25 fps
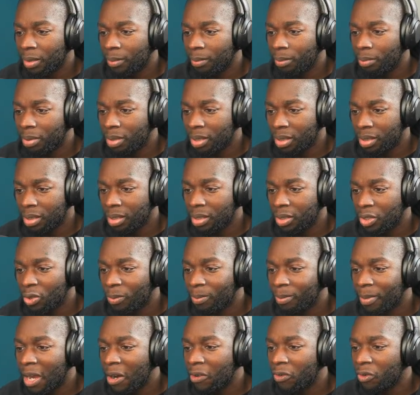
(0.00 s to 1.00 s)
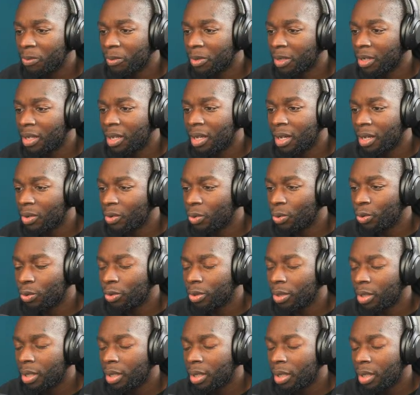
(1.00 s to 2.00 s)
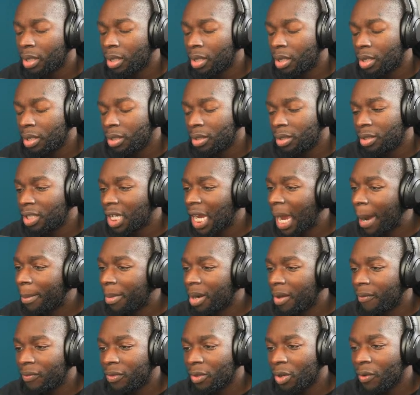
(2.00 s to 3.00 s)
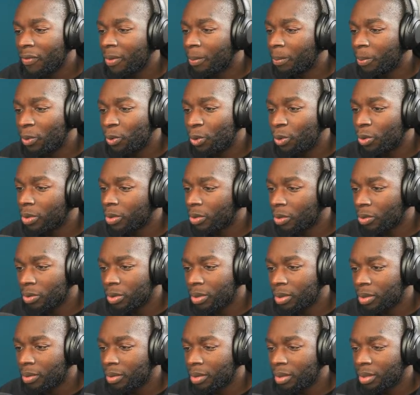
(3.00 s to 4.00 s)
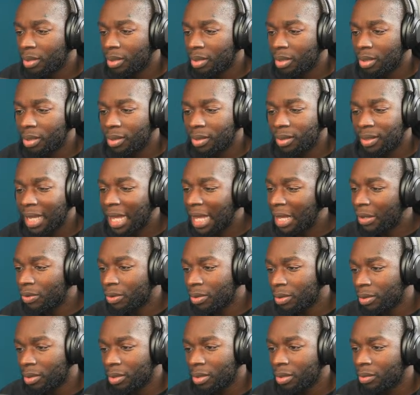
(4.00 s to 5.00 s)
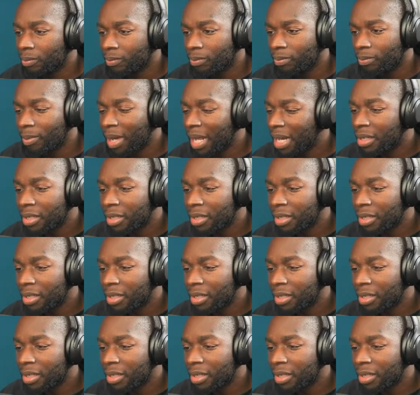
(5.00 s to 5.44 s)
position. So mailroom clerk or chairman of the boards or sales manager,